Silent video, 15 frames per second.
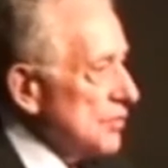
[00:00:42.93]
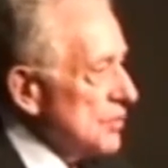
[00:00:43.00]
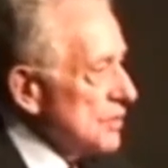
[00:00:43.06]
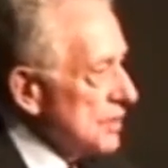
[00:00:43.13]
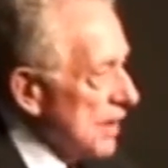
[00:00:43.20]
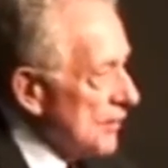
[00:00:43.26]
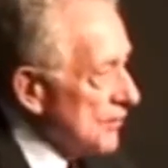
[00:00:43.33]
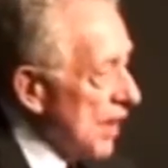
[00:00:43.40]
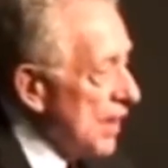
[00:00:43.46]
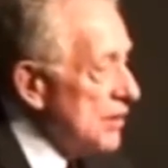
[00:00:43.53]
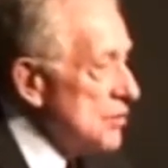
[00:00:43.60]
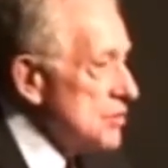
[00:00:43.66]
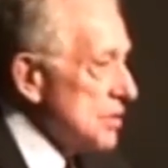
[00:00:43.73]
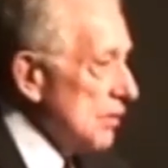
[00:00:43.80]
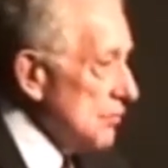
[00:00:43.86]
to his left. I
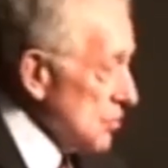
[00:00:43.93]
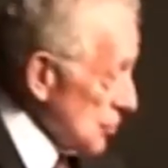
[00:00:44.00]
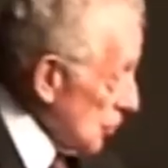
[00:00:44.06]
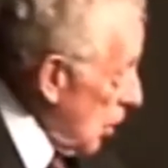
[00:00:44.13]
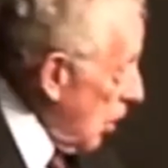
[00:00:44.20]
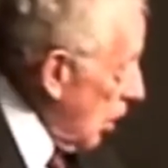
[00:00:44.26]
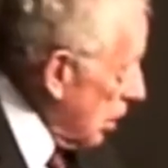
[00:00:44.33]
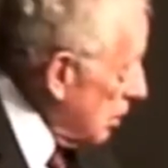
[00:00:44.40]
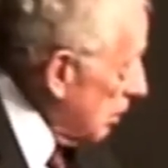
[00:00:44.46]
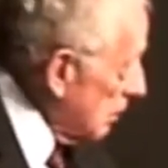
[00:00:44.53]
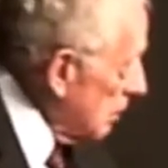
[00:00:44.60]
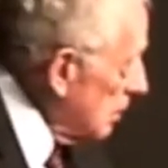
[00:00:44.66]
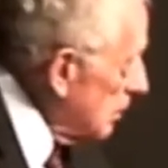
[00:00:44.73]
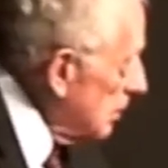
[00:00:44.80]
knew something was wrong.